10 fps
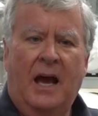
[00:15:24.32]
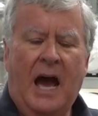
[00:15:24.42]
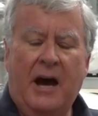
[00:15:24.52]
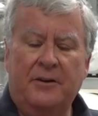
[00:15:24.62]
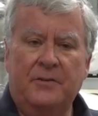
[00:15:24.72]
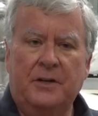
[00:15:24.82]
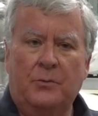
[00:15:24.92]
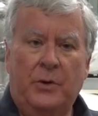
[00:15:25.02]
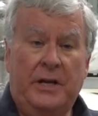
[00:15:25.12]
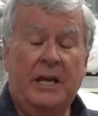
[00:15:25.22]
out of it.
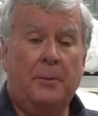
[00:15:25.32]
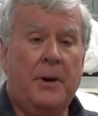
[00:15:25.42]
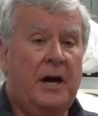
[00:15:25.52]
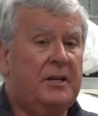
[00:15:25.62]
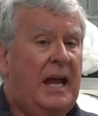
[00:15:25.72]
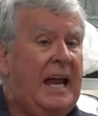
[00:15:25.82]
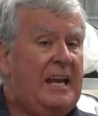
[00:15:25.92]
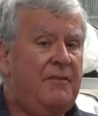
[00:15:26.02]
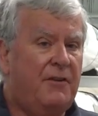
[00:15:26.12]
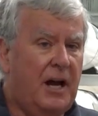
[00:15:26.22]
We get about
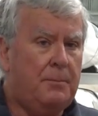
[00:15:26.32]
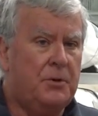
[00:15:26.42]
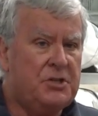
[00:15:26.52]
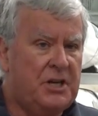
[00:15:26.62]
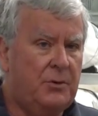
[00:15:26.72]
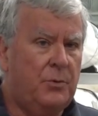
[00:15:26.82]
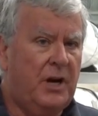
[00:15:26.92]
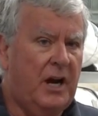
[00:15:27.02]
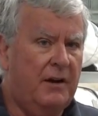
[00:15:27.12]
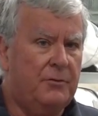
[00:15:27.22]
85%
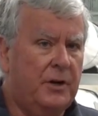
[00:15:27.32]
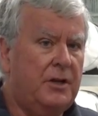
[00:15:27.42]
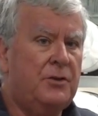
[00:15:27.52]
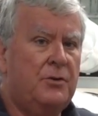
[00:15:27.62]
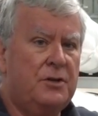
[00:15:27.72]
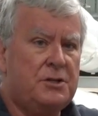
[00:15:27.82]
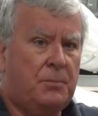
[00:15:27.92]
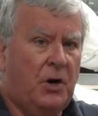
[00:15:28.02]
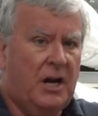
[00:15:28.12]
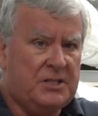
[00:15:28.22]
recovery through this
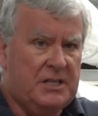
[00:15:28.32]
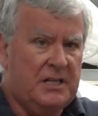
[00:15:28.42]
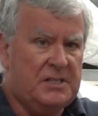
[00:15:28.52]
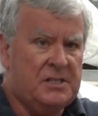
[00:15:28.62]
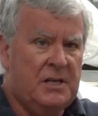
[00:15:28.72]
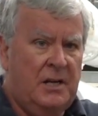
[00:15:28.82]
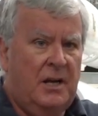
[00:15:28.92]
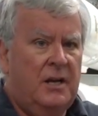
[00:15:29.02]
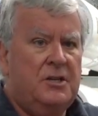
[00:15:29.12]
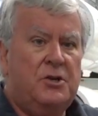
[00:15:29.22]
process.
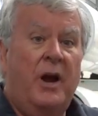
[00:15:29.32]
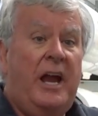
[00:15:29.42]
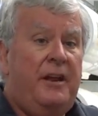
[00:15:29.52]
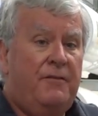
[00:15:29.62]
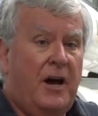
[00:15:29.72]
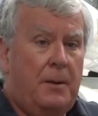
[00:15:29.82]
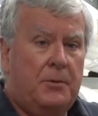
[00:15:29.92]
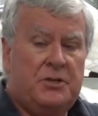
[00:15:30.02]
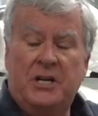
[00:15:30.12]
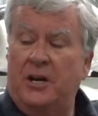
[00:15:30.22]
So
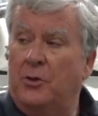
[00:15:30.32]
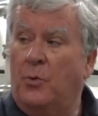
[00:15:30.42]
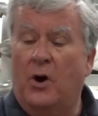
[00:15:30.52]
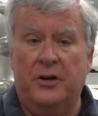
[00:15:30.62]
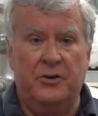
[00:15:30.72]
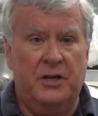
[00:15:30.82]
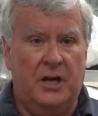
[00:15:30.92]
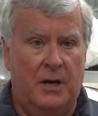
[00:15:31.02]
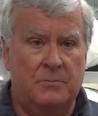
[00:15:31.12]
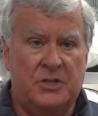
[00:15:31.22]
85% of the water that
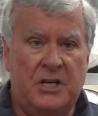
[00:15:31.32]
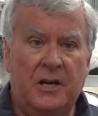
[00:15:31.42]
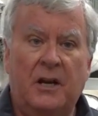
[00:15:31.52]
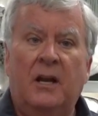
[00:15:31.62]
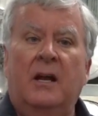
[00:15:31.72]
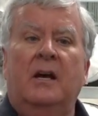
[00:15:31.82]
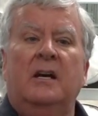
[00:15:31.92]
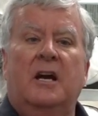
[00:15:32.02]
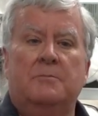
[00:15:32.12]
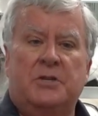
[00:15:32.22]
comes in
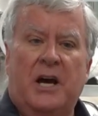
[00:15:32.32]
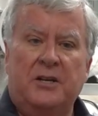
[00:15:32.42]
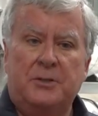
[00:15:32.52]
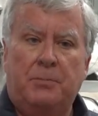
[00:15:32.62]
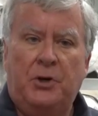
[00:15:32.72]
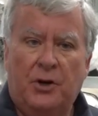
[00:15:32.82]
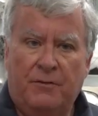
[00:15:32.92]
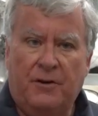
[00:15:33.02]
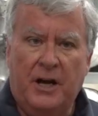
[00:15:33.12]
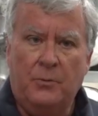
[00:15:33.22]
comes out as
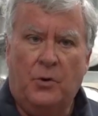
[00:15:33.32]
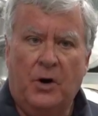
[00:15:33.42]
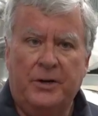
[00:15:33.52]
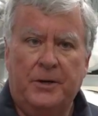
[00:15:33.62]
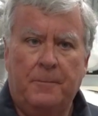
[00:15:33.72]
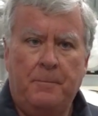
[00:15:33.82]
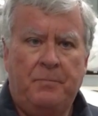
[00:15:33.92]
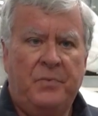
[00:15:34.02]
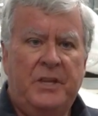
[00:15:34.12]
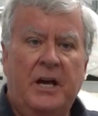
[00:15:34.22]
purified water.
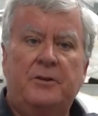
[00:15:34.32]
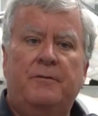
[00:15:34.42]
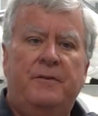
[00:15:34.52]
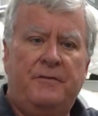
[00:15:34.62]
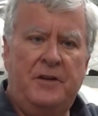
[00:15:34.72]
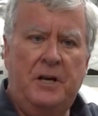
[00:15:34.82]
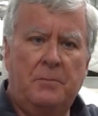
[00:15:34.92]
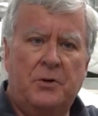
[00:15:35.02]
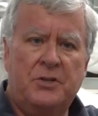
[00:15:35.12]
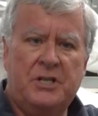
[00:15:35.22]
The other
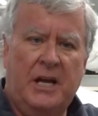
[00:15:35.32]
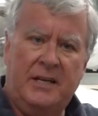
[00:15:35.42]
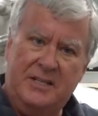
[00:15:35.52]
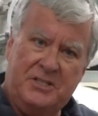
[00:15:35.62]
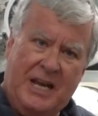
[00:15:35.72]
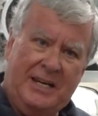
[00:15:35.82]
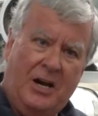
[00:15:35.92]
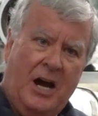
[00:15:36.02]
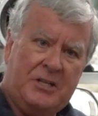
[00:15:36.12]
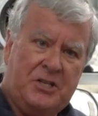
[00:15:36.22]
15% is that
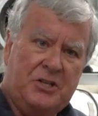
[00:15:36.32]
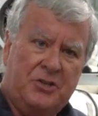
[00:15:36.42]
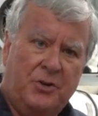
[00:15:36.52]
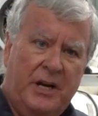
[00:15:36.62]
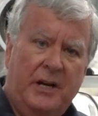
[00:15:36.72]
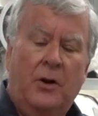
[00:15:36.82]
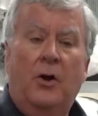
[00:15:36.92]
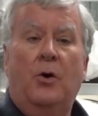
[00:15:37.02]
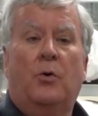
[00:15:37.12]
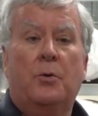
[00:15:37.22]
concentrate,
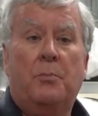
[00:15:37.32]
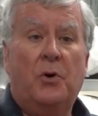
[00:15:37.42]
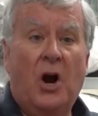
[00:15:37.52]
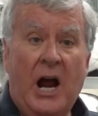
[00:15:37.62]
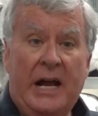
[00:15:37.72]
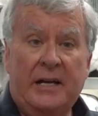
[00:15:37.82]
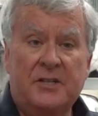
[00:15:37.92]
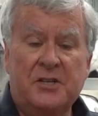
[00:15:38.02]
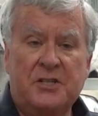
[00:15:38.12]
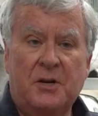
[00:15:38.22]
or brine
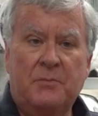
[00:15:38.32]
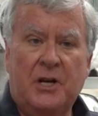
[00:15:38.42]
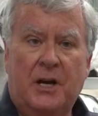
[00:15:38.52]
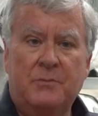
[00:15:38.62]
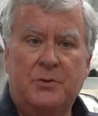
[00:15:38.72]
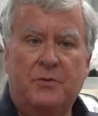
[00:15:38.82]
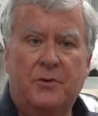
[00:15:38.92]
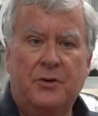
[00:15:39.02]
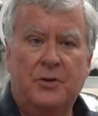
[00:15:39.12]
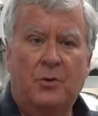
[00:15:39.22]
as it's sometimes
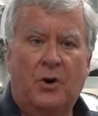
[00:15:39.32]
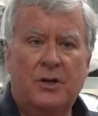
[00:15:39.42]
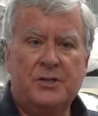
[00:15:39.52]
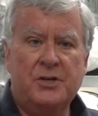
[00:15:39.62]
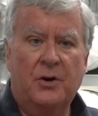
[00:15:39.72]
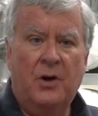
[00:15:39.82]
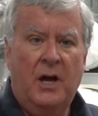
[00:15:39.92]
referred to also.